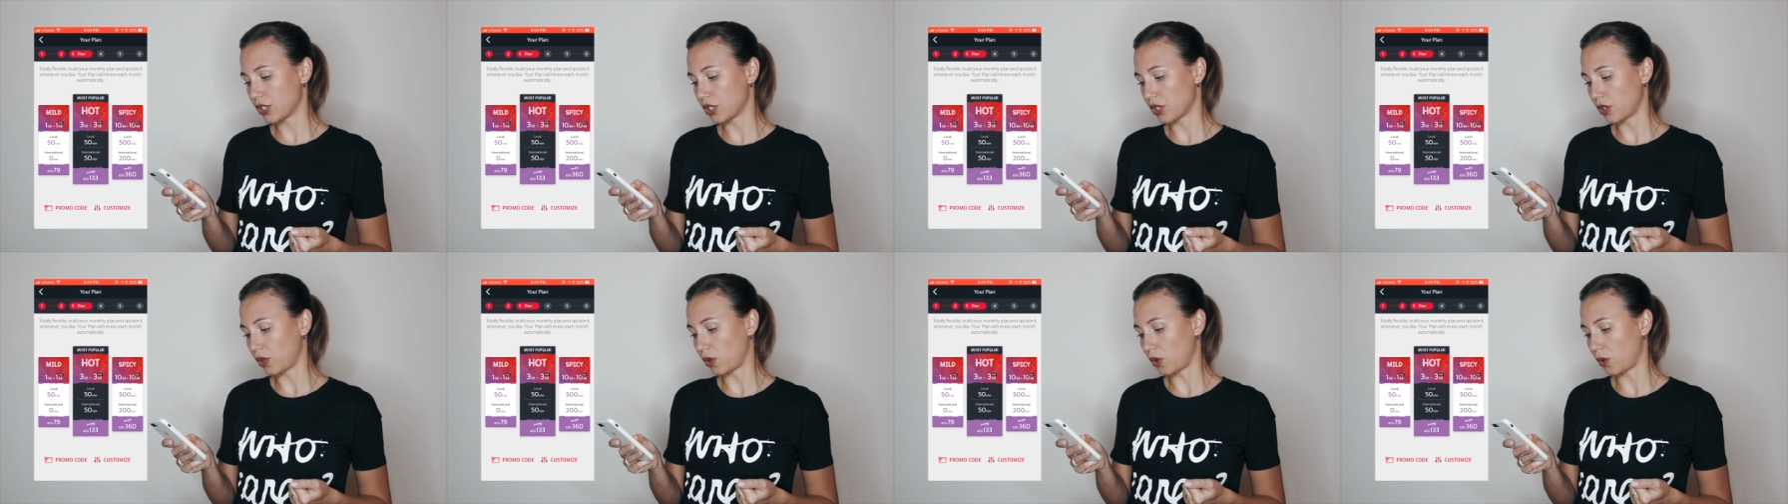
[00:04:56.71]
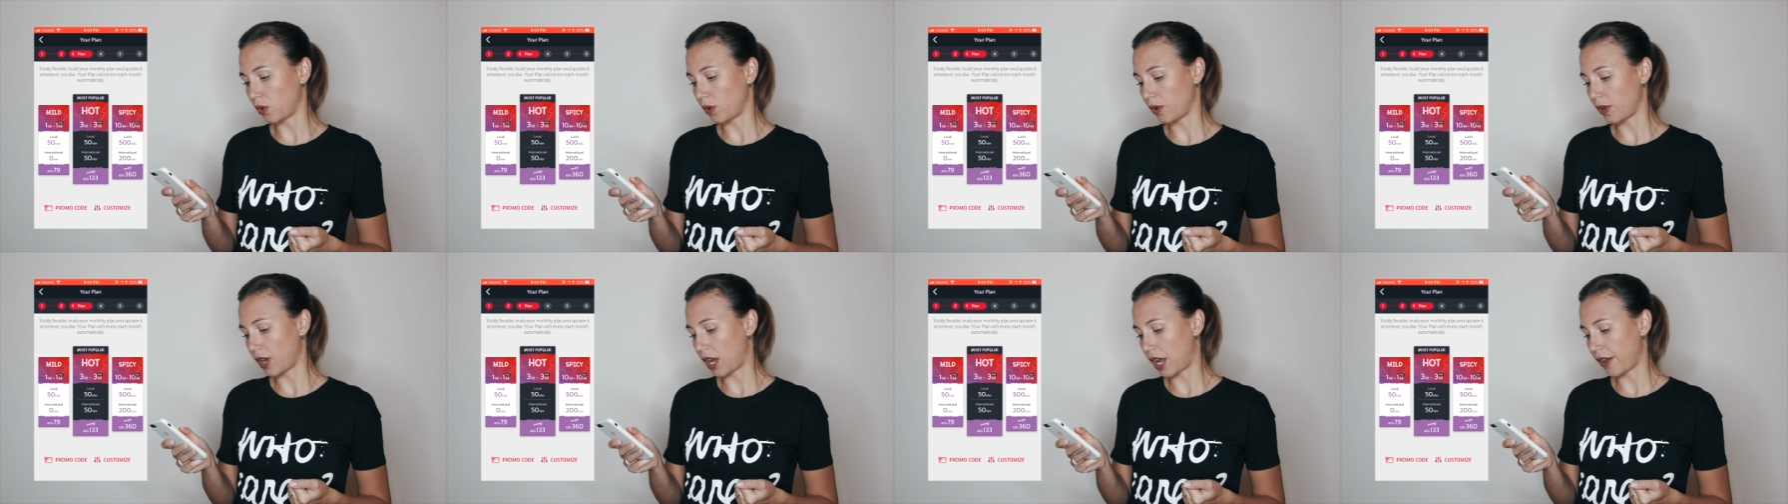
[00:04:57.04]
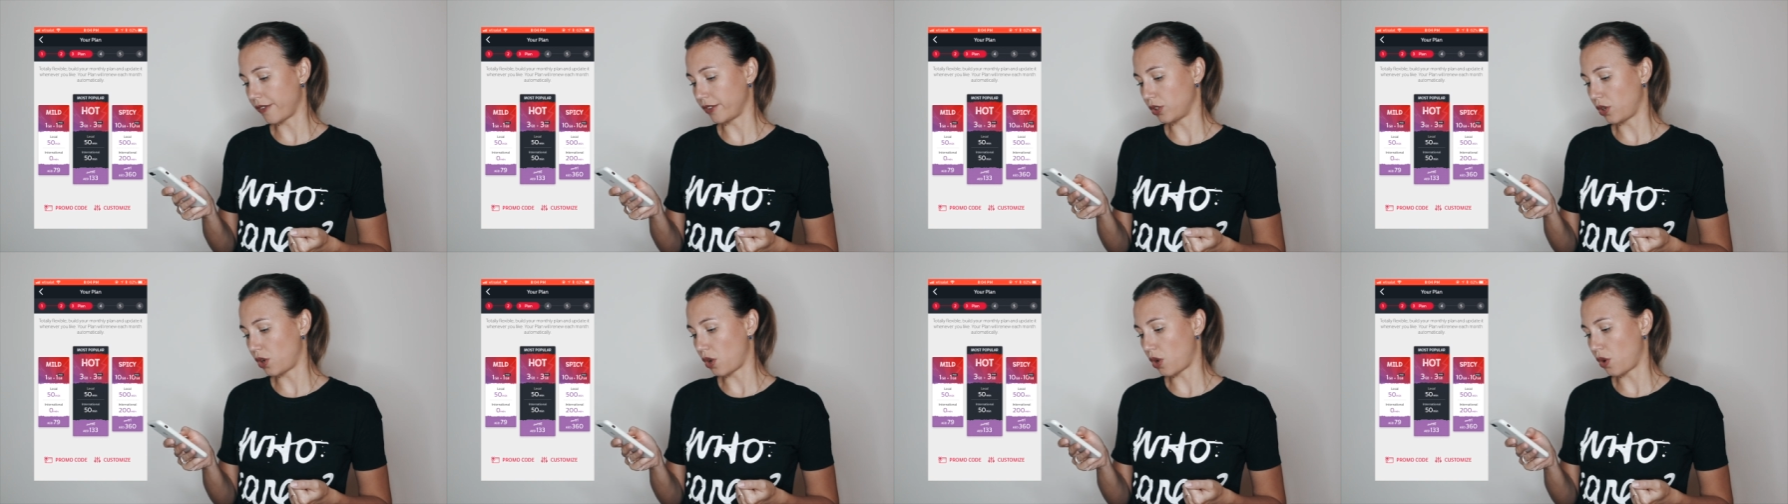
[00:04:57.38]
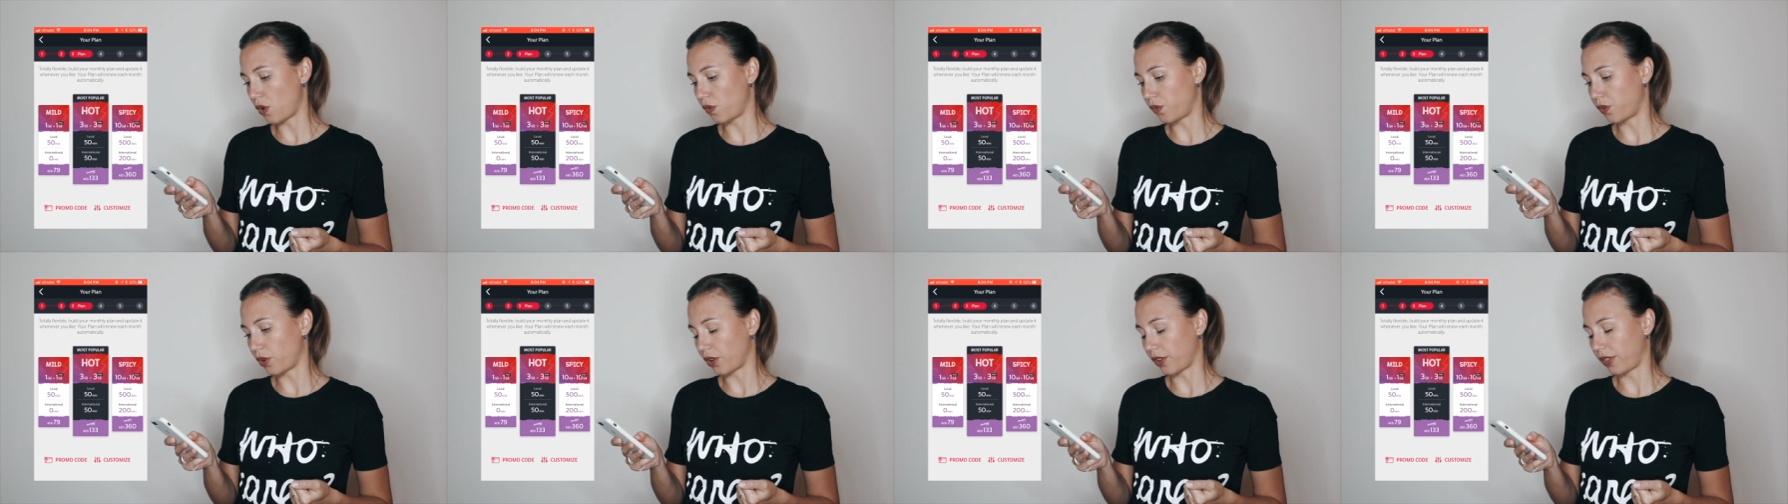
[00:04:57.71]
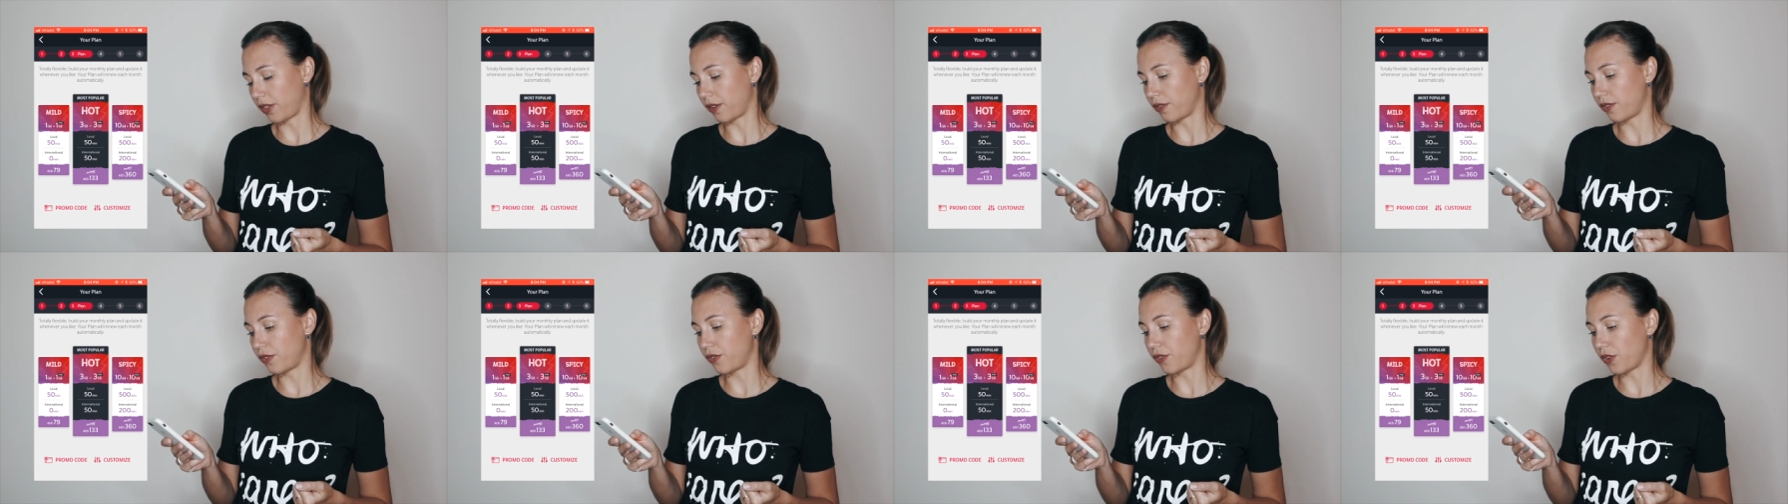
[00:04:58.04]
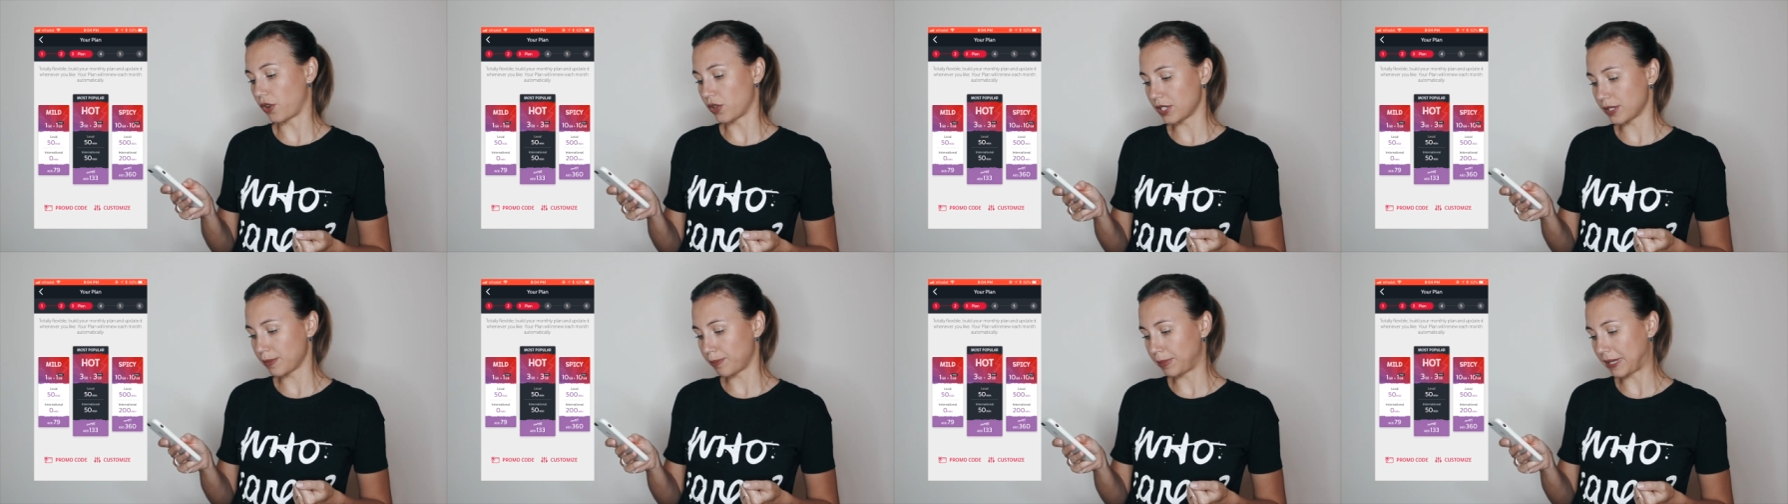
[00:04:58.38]
So I will go for the
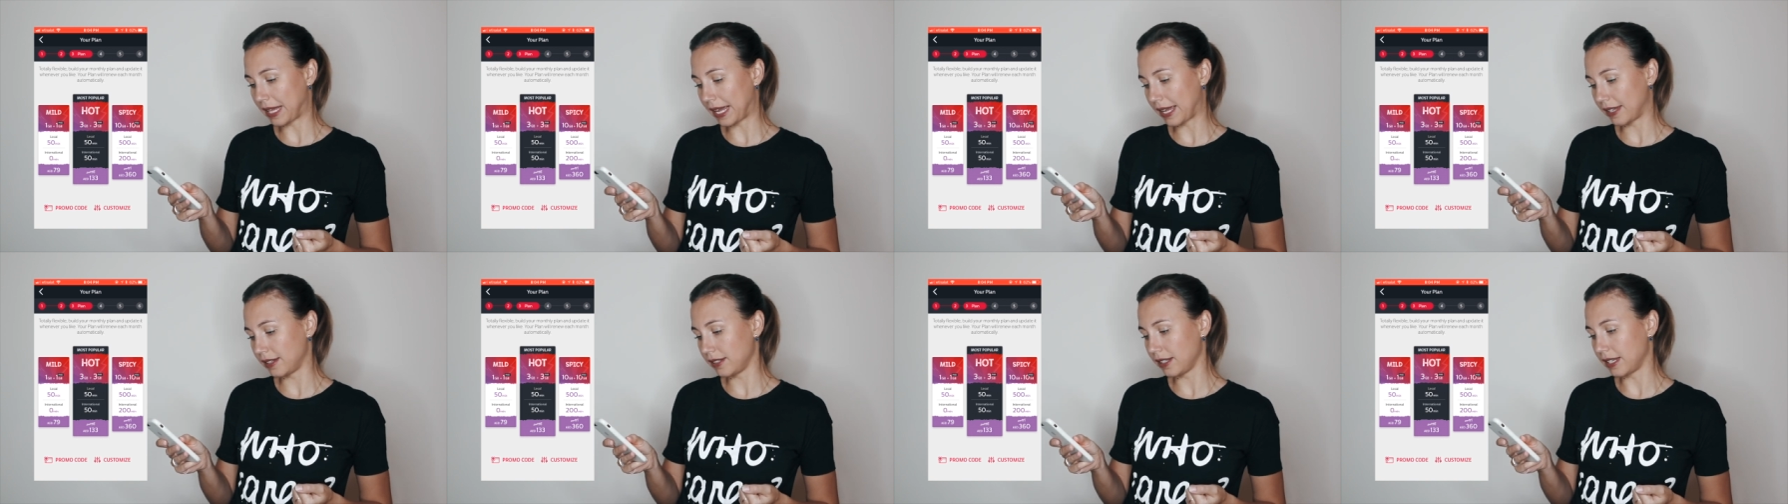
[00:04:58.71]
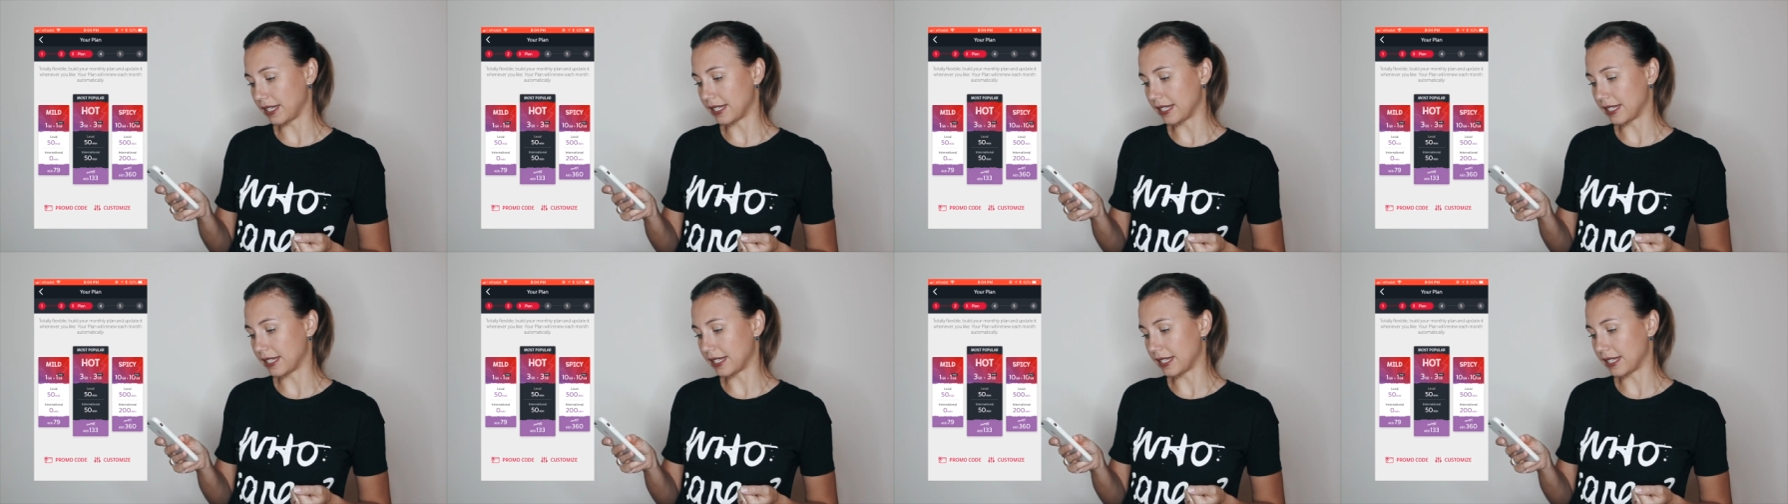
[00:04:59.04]
first plan.